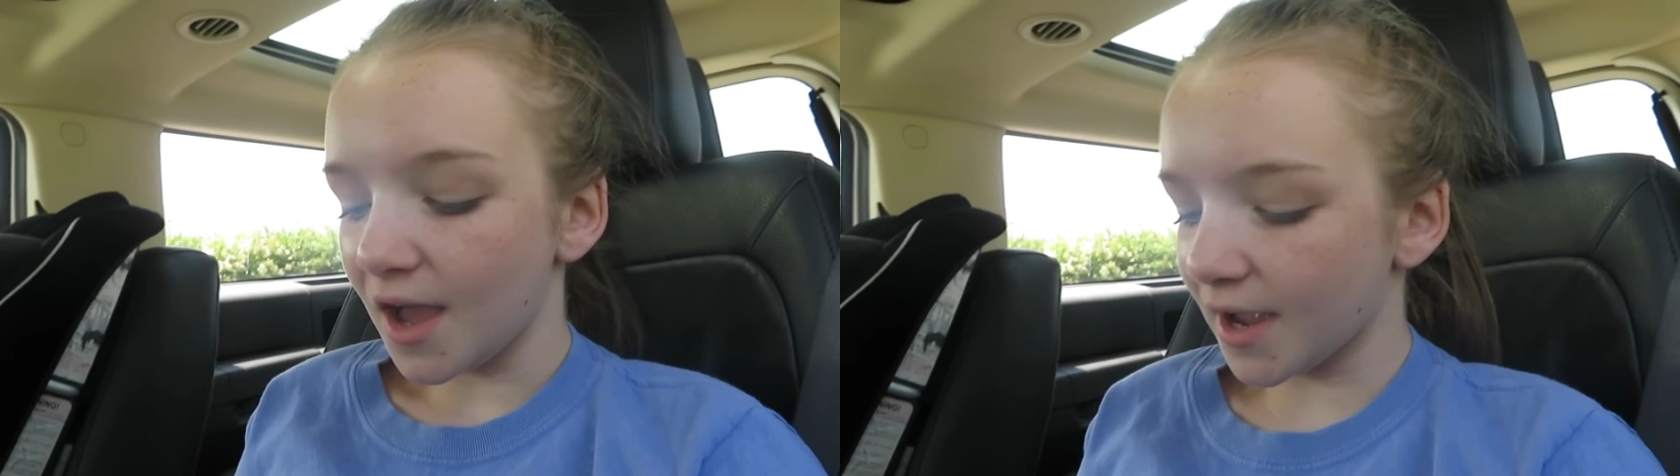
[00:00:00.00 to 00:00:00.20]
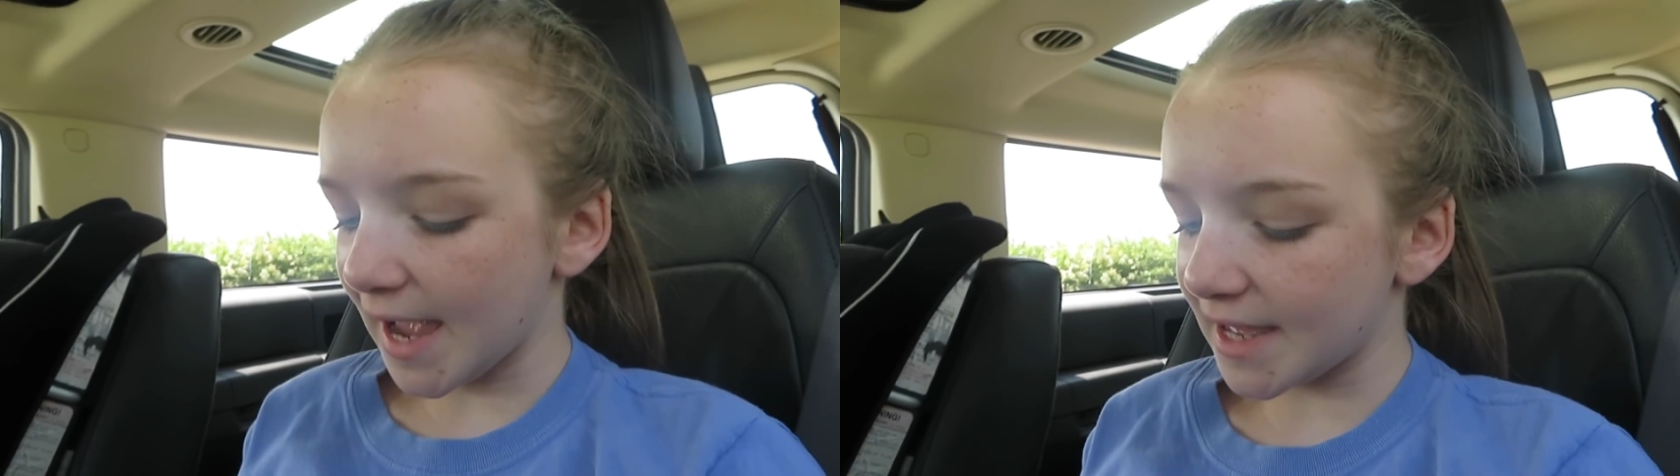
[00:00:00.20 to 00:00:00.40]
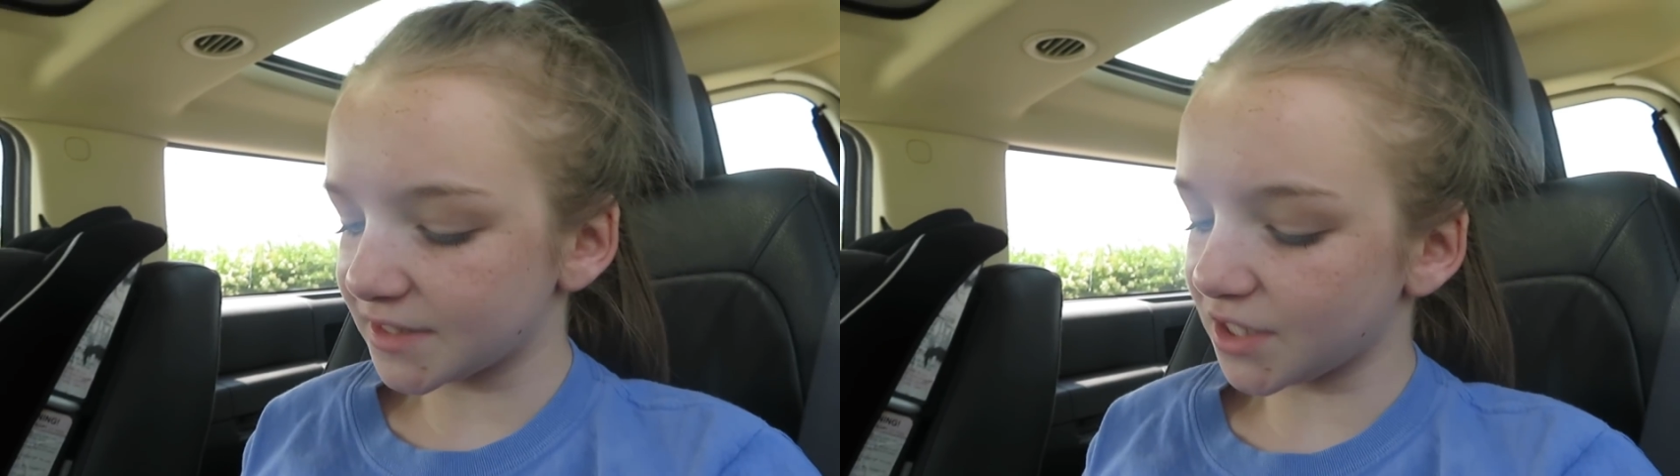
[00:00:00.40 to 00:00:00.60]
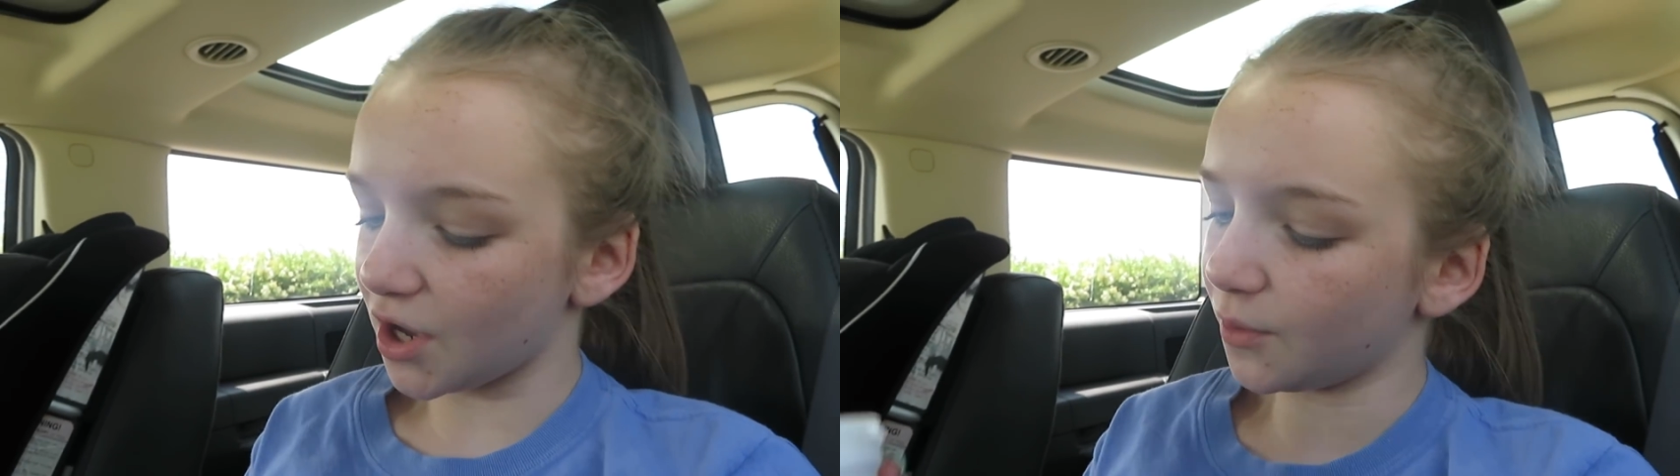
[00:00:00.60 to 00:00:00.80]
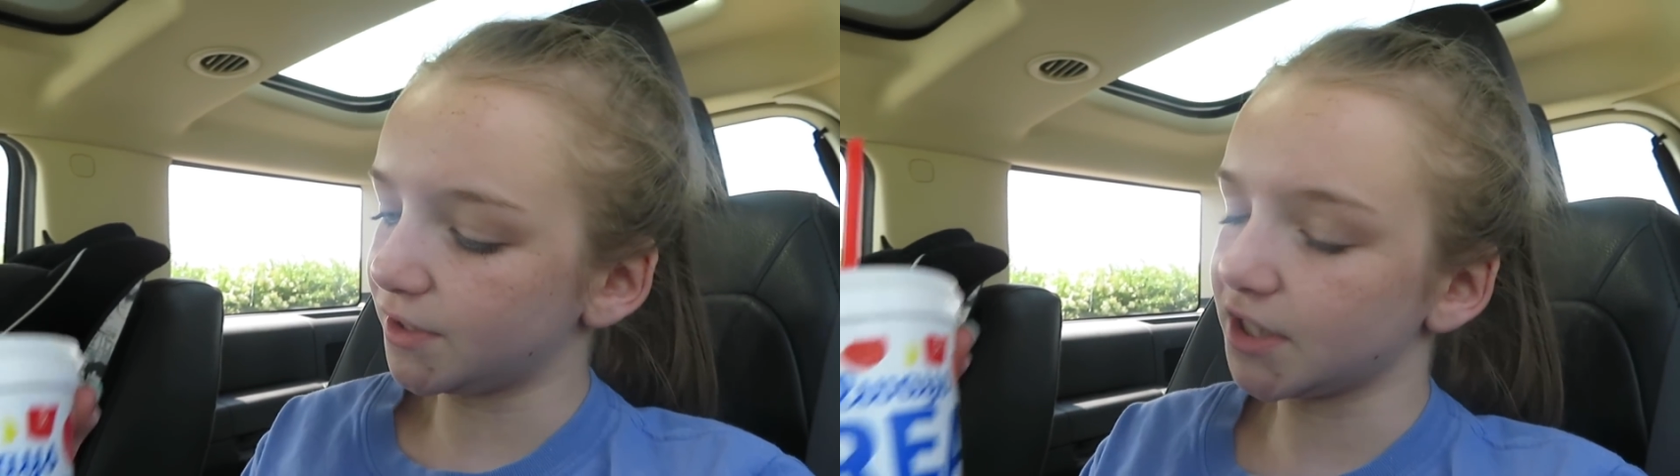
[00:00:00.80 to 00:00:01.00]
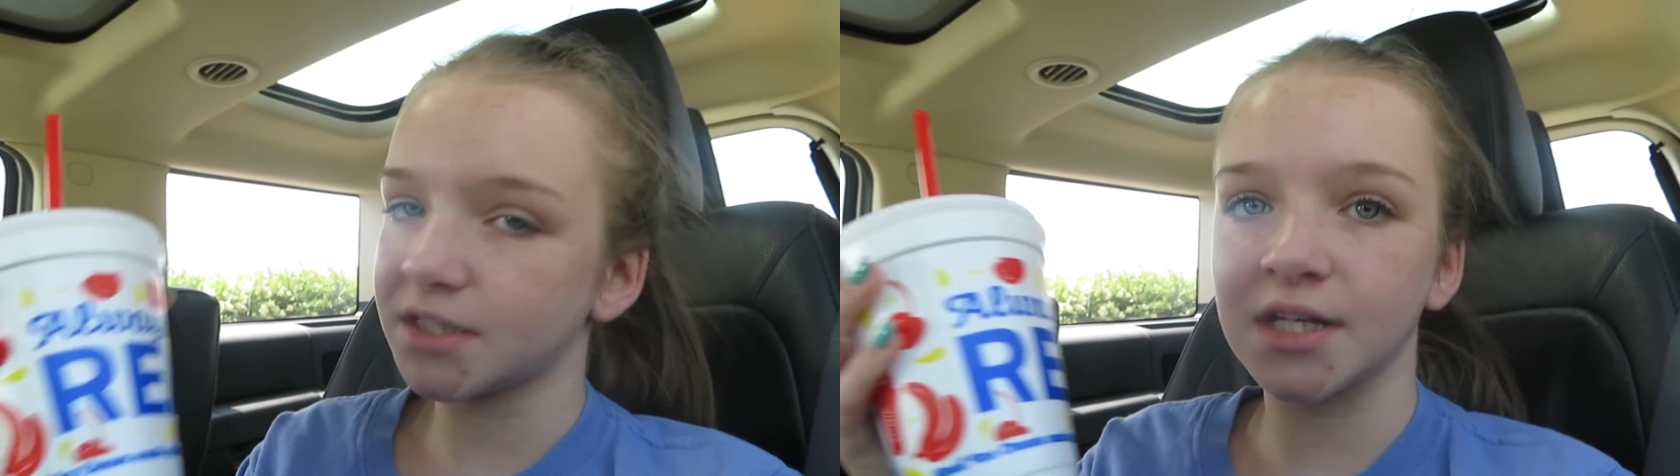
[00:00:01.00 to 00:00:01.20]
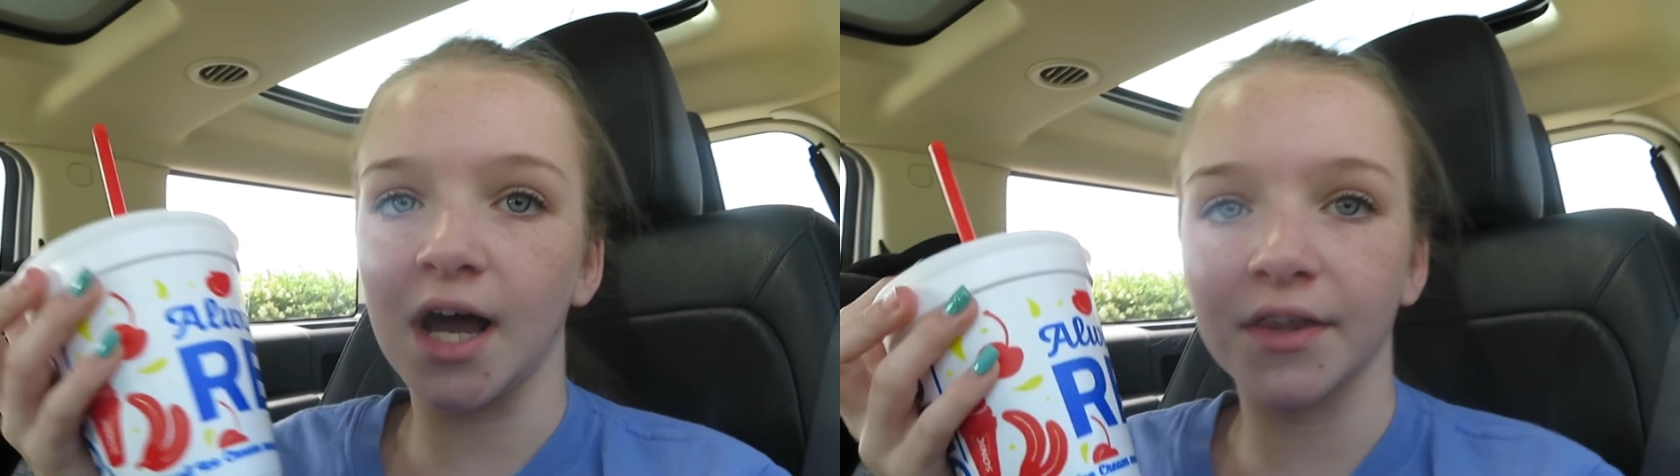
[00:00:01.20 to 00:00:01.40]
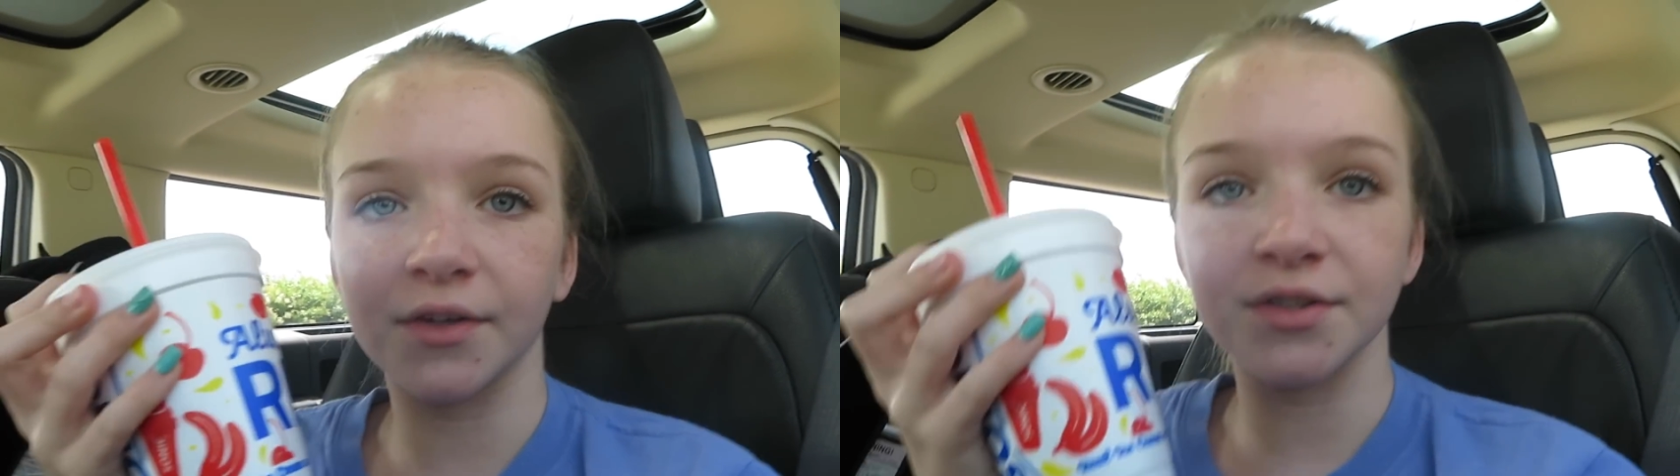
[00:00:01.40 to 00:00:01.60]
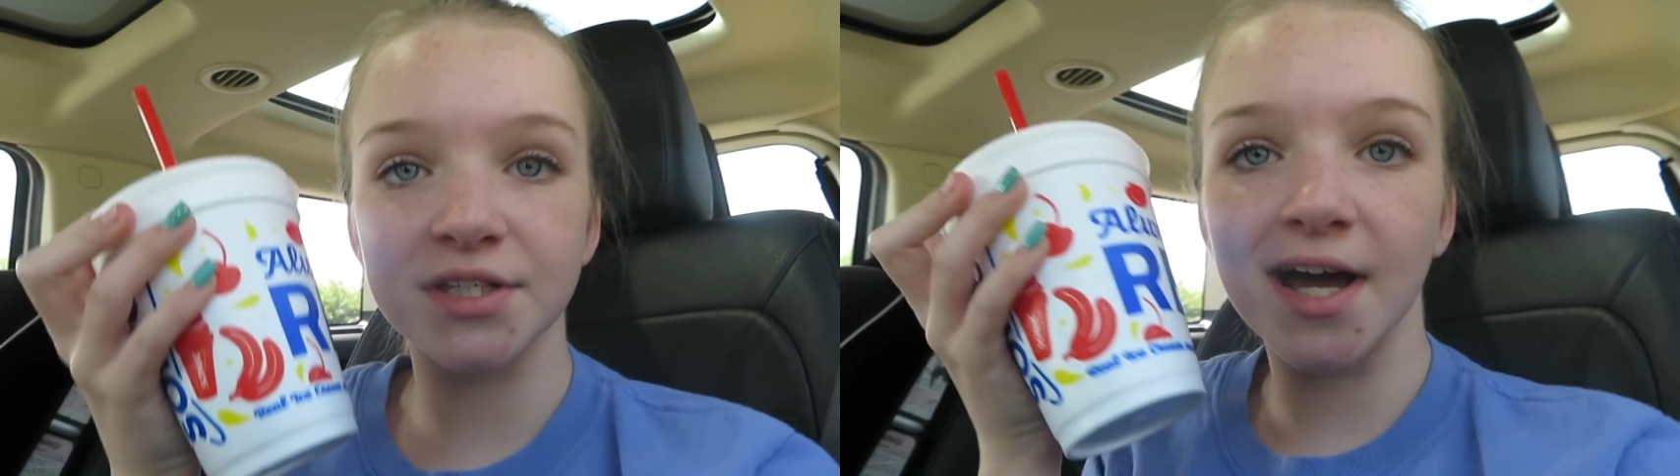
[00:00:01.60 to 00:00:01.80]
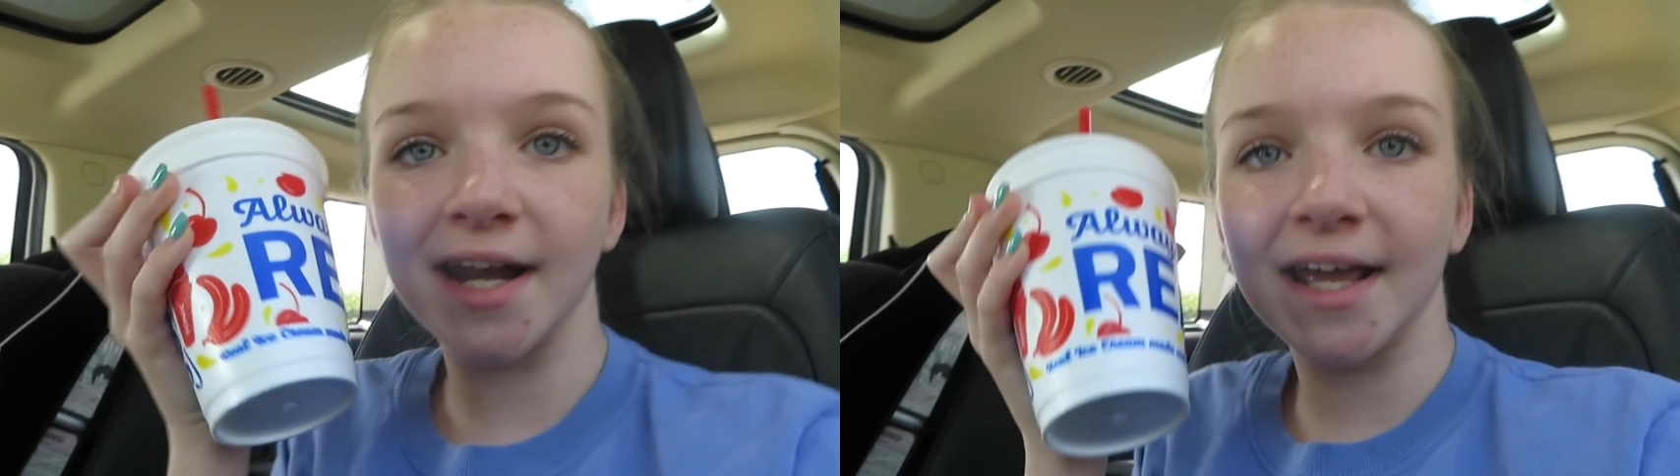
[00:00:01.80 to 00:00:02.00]
Okay, Okay, so we just got through
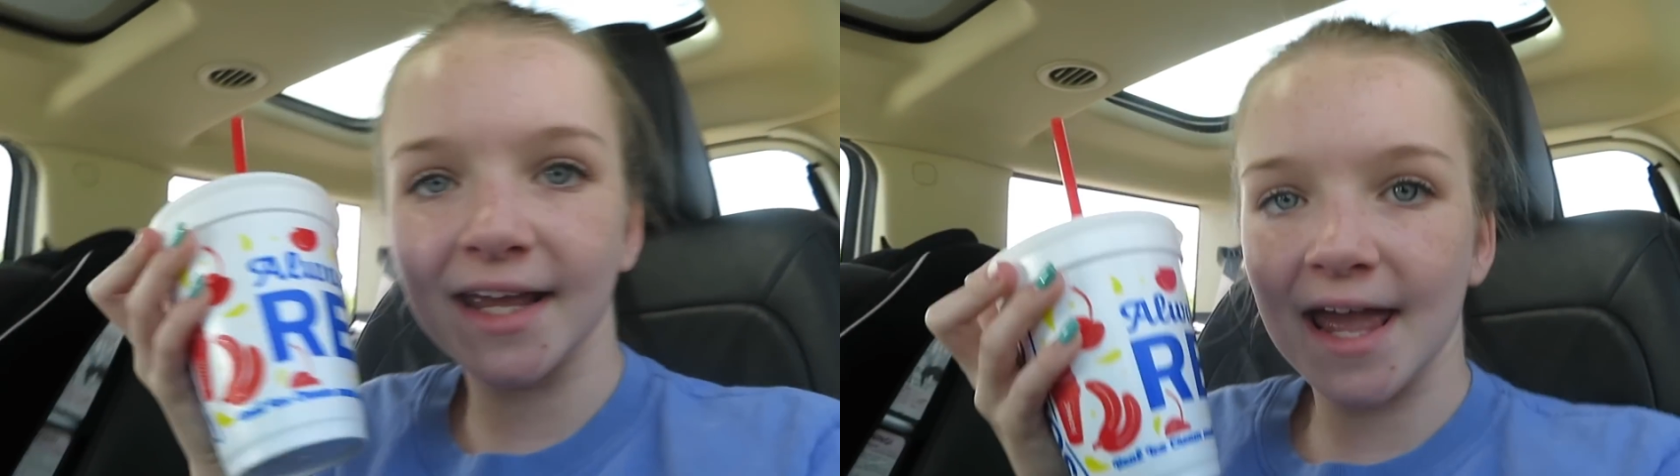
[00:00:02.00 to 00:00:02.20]
Sonic,